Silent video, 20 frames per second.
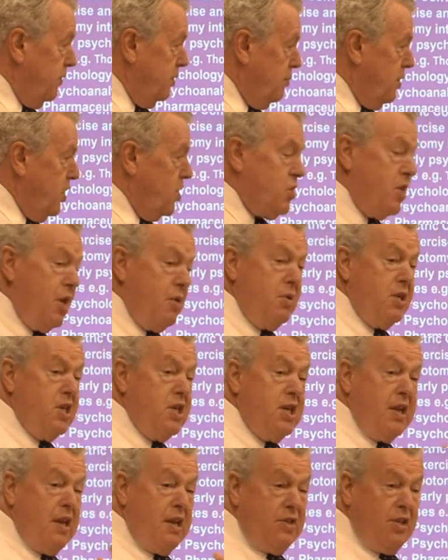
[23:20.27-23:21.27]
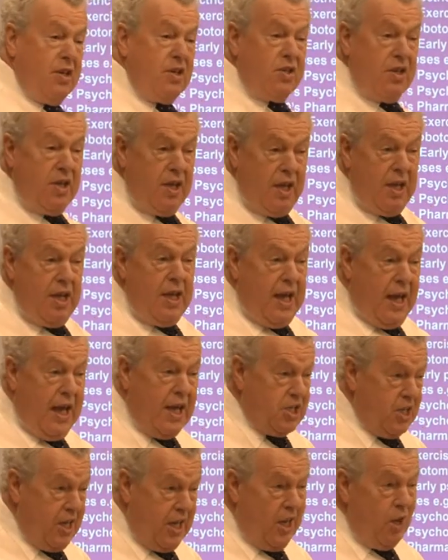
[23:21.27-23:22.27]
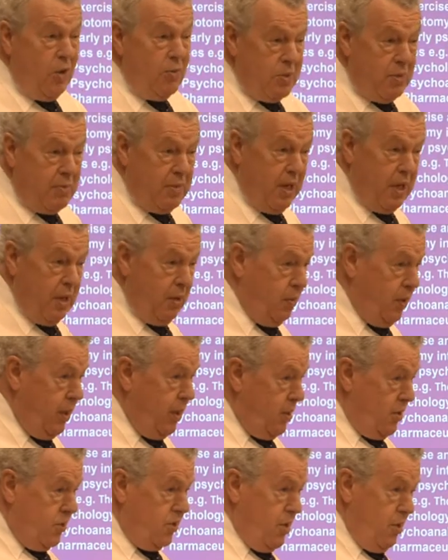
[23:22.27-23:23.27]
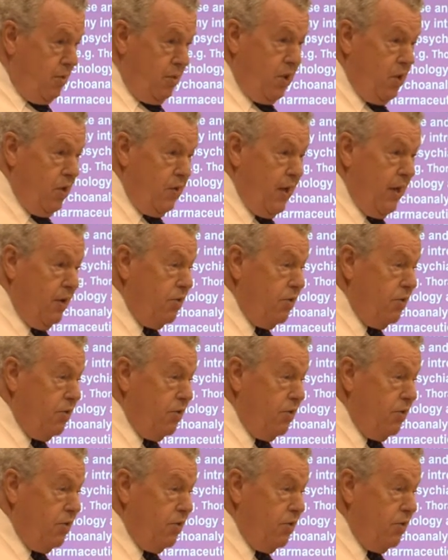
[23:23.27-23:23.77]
because nobody did anything to actually help them in any way, because nobody knew how